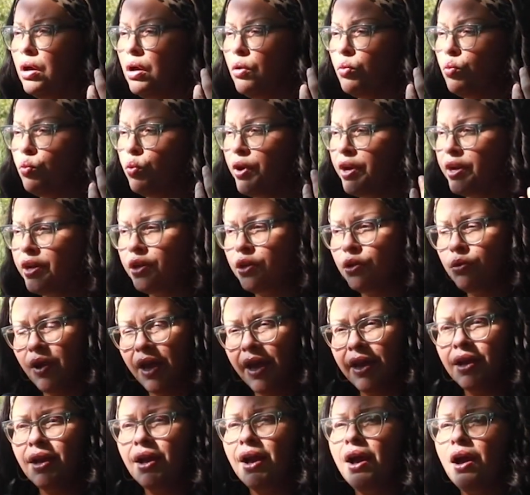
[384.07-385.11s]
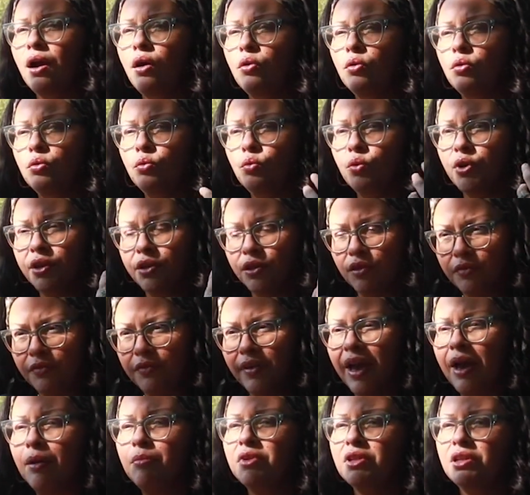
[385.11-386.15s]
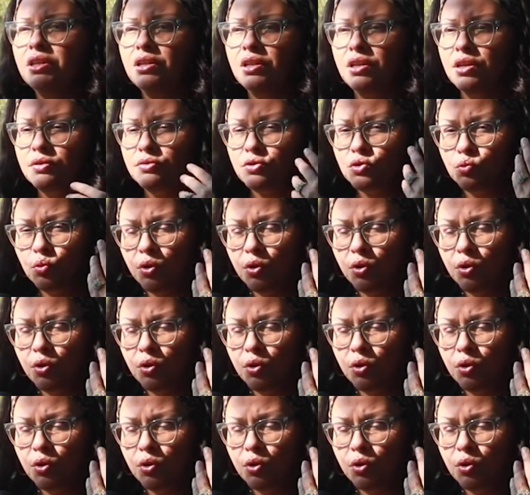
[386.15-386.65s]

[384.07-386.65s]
where do you hang out, where your family lives,